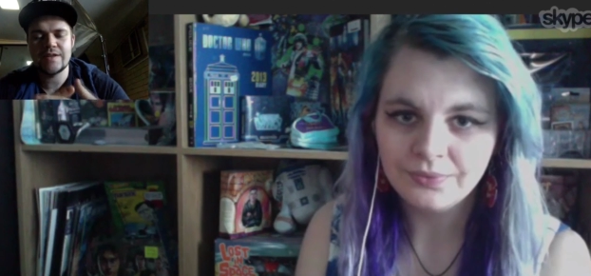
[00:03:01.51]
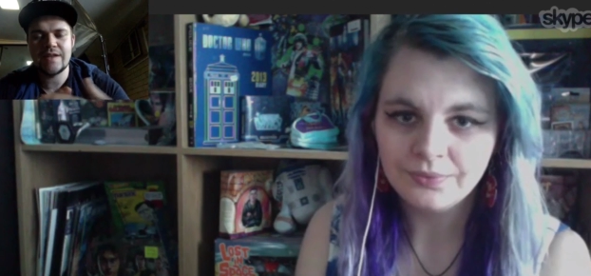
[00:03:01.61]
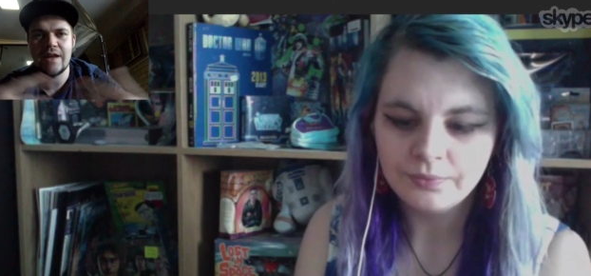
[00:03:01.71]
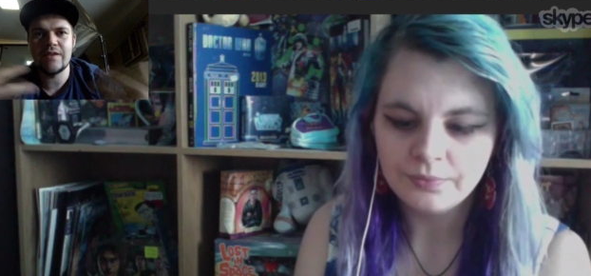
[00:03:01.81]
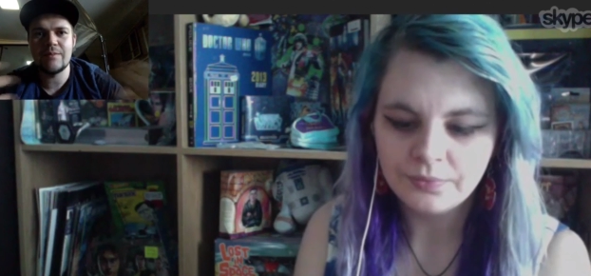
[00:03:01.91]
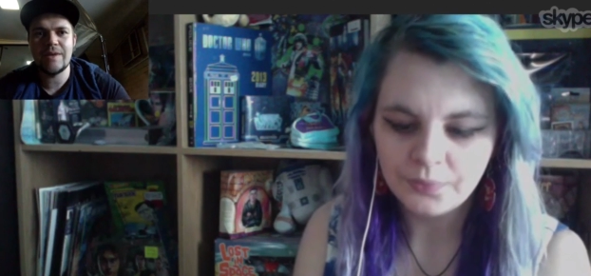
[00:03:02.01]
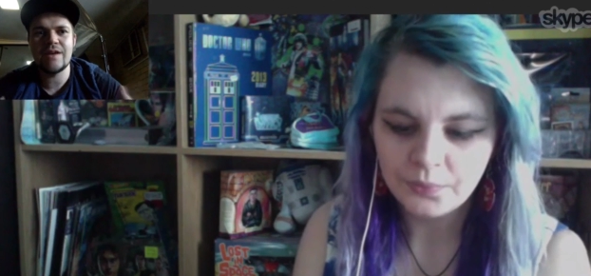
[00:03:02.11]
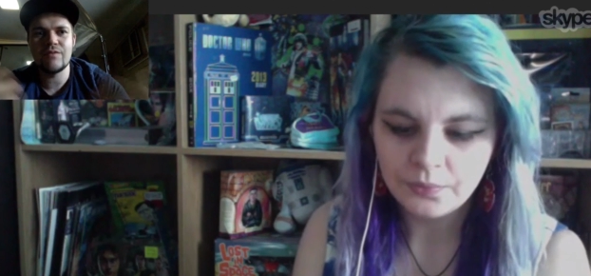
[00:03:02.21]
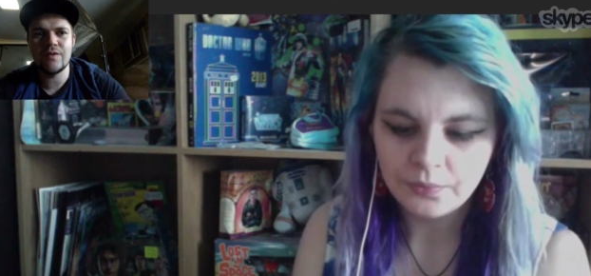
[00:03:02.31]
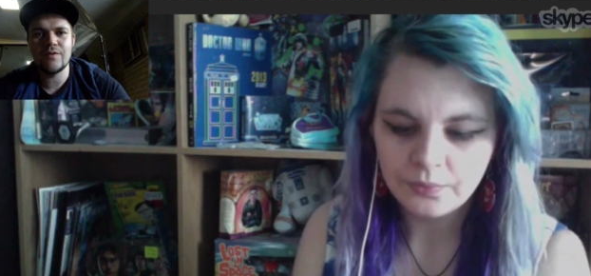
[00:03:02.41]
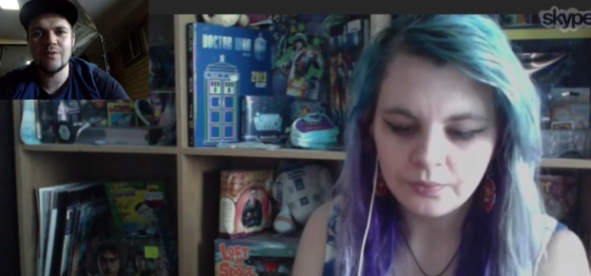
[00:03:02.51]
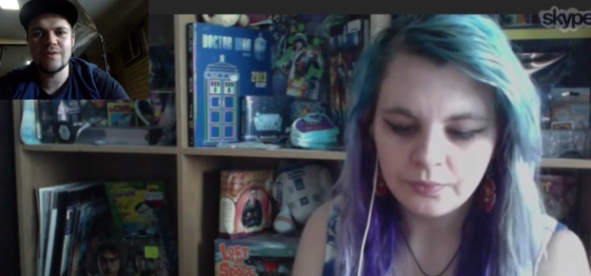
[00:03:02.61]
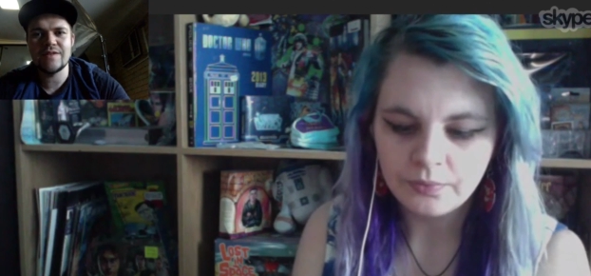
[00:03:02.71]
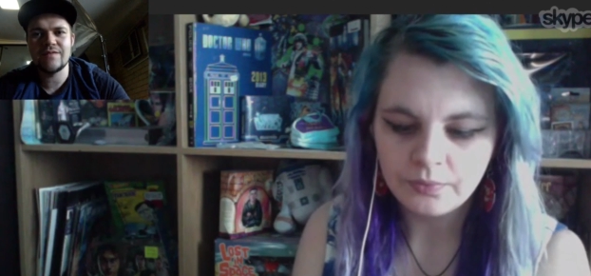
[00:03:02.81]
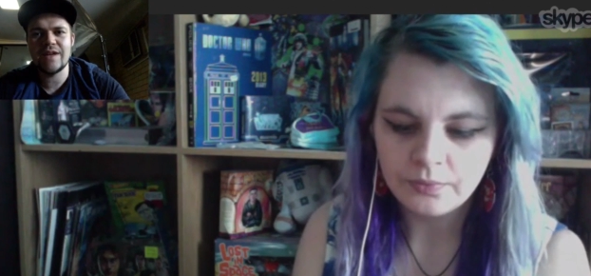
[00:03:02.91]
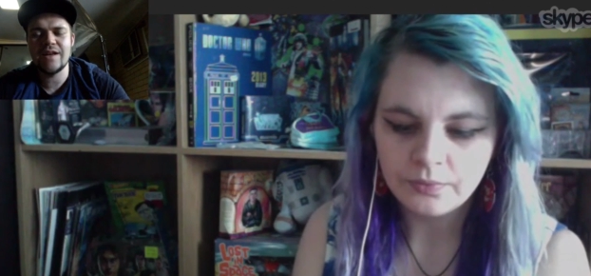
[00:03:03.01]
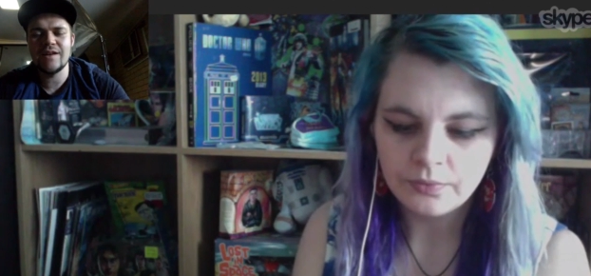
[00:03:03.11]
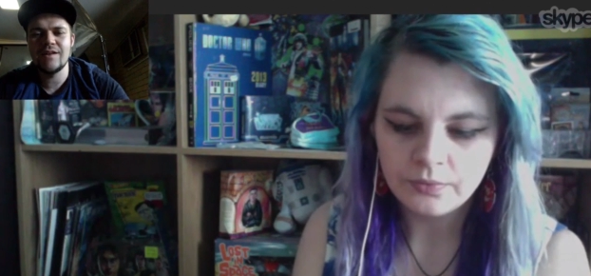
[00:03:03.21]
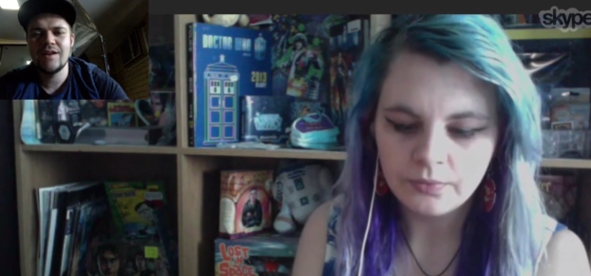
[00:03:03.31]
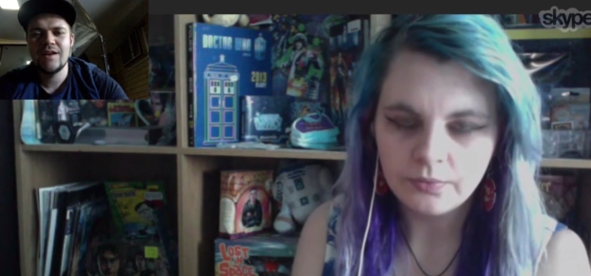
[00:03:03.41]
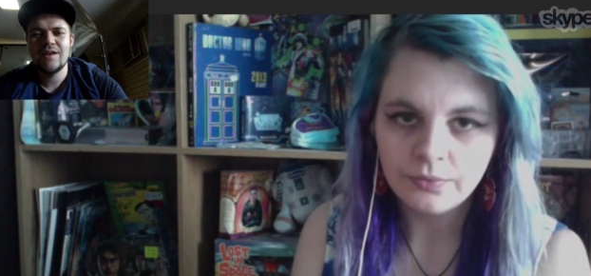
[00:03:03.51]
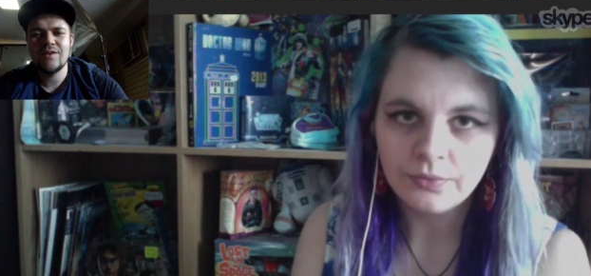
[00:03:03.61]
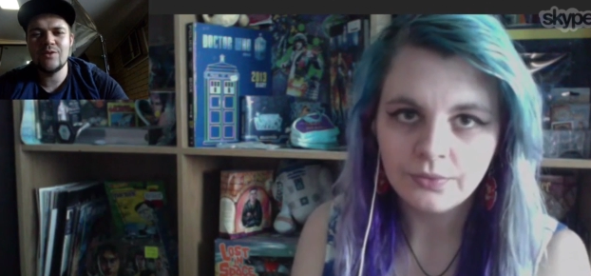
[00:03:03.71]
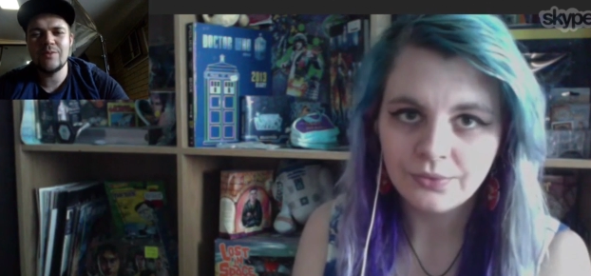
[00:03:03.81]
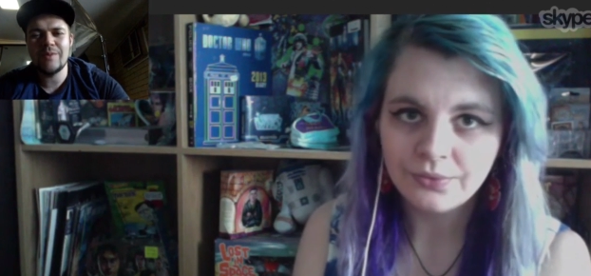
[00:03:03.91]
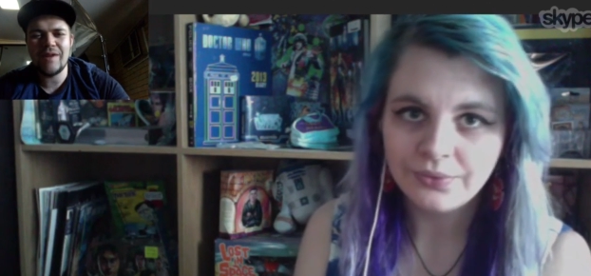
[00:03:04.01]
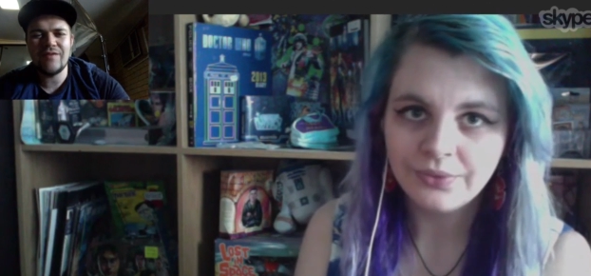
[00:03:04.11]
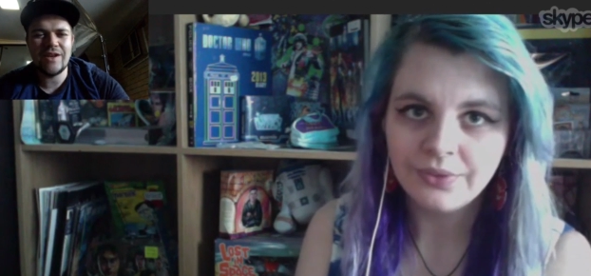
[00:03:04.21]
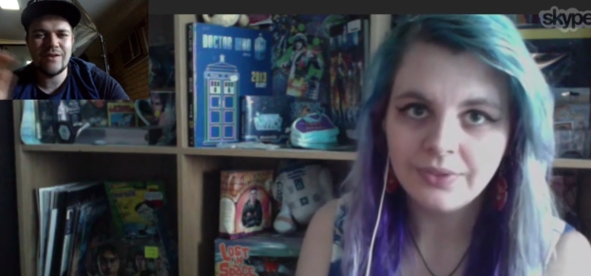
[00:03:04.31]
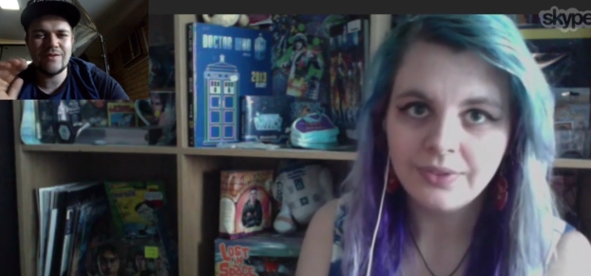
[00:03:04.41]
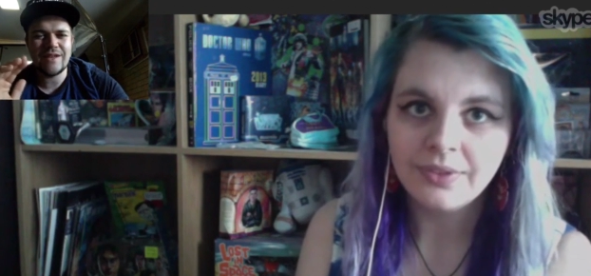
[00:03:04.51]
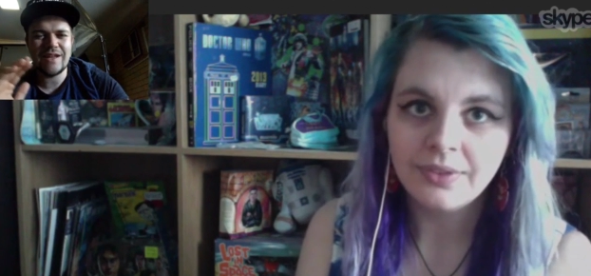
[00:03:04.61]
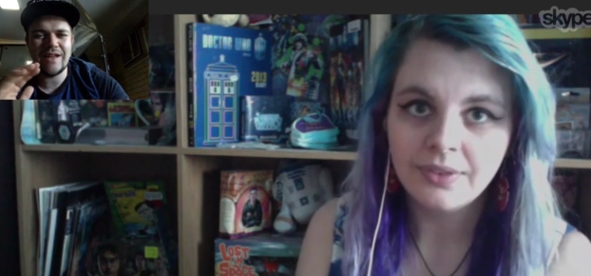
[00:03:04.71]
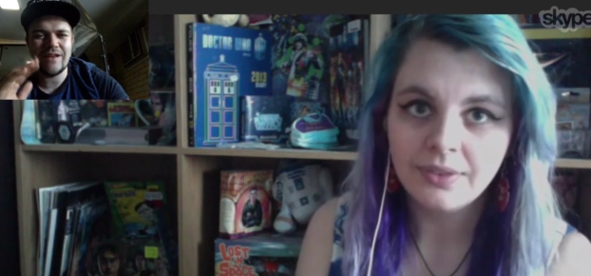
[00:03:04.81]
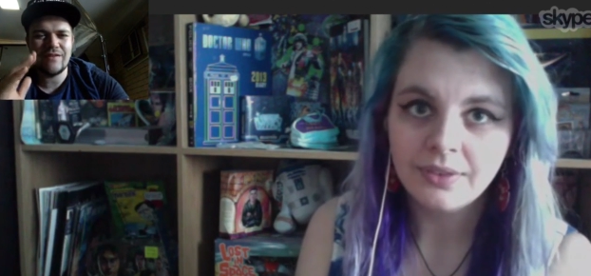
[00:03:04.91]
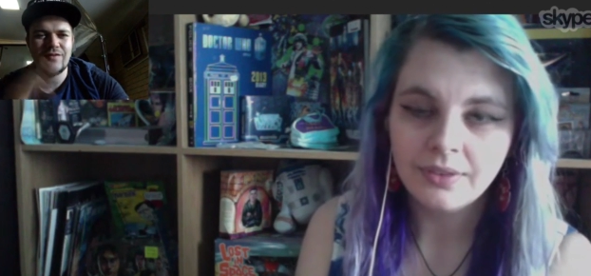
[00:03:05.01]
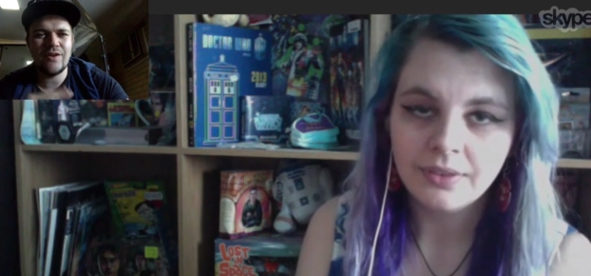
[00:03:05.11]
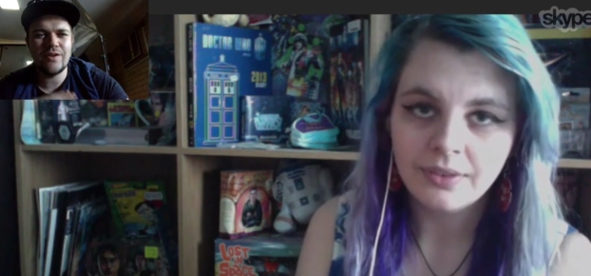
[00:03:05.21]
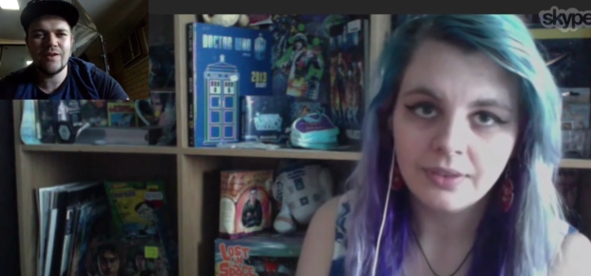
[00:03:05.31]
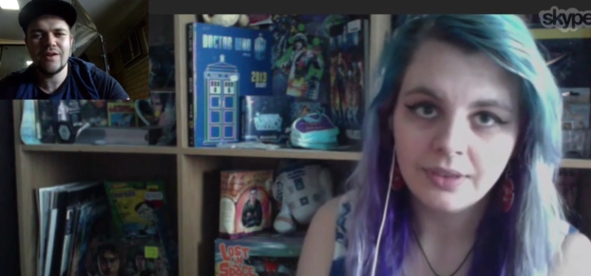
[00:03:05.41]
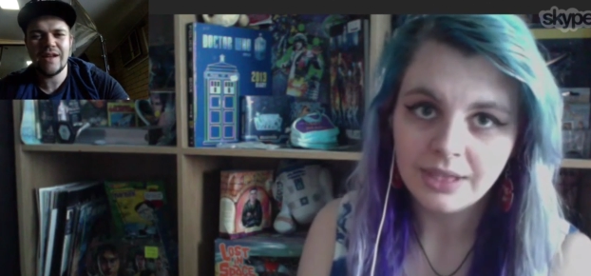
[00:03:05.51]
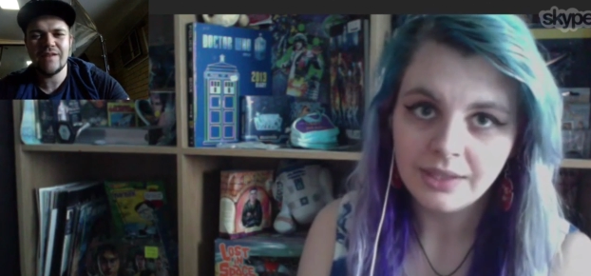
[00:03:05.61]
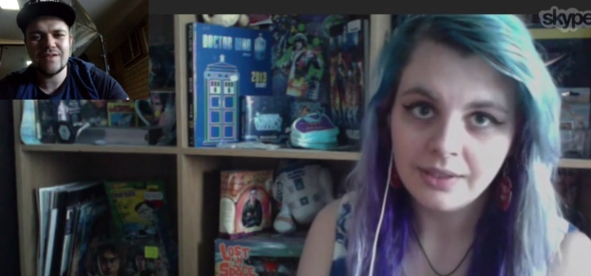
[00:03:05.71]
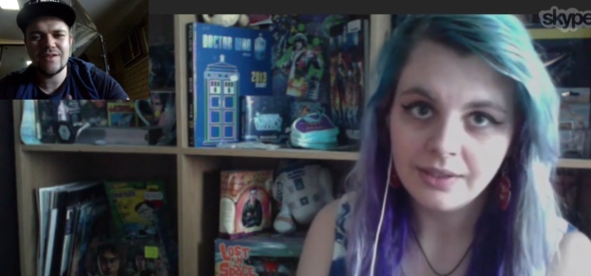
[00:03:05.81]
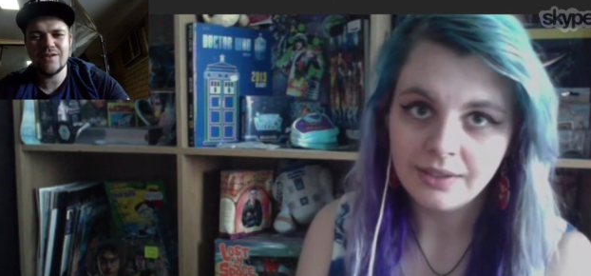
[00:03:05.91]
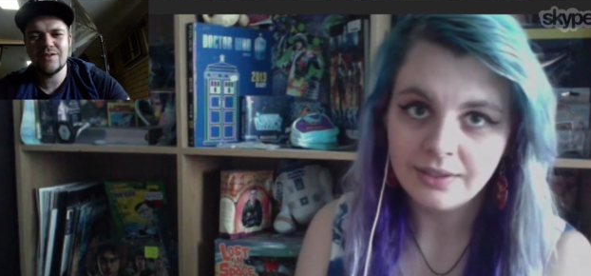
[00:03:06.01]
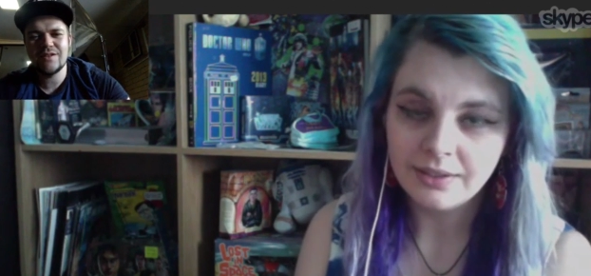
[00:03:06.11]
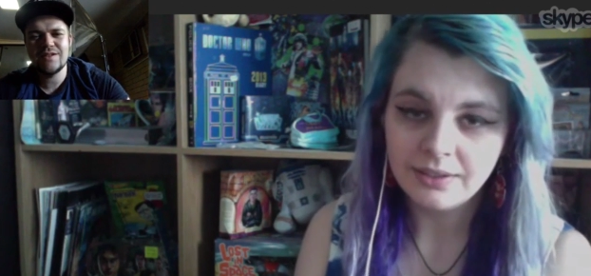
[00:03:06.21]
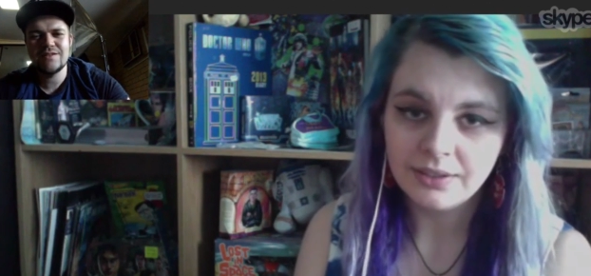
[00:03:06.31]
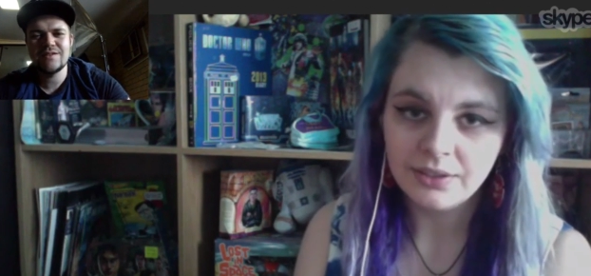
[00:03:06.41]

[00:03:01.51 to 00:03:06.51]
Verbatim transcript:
Speaker 1: other big reviewers have done, normally my videos get, like, further down the search list.